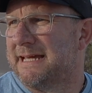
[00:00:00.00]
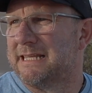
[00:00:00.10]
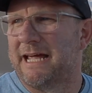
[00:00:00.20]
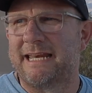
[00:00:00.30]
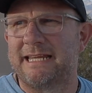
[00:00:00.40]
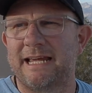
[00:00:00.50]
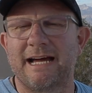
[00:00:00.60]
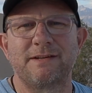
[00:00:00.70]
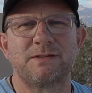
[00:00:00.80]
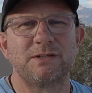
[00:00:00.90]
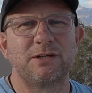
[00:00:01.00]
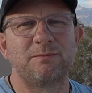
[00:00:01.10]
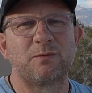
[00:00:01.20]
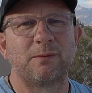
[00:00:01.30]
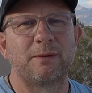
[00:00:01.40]
Late in the
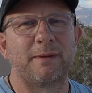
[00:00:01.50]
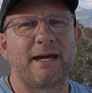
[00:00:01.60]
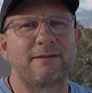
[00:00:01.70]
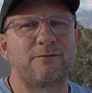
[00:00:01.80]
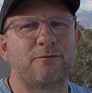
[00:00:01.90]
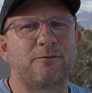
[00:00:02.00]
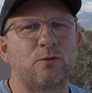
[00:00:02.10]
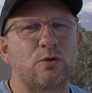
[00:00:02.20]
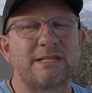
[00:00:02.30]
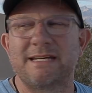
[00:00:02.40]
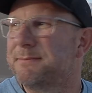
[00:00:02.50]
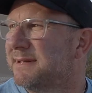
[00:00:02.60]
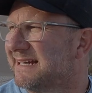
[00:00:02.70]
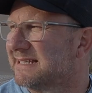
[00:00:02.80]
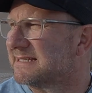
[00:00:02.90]
afternoon, probably about 40
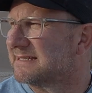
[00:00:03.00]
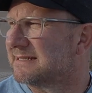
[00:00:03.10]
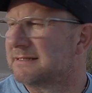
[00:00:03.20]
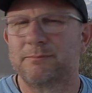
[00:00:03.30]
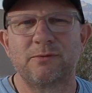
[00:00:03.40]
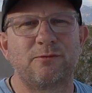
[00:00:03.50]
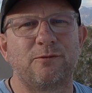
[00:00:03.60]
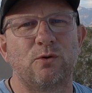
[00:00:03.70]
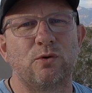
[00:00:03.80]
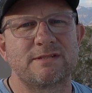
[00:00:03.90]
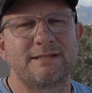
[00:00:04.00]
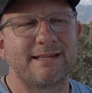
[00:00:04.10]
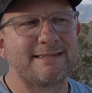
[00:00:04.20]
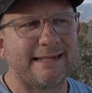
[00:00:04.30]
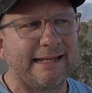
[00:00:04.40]
minutes before
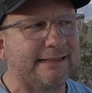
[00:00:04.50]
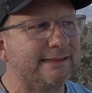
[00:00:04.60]
sunset.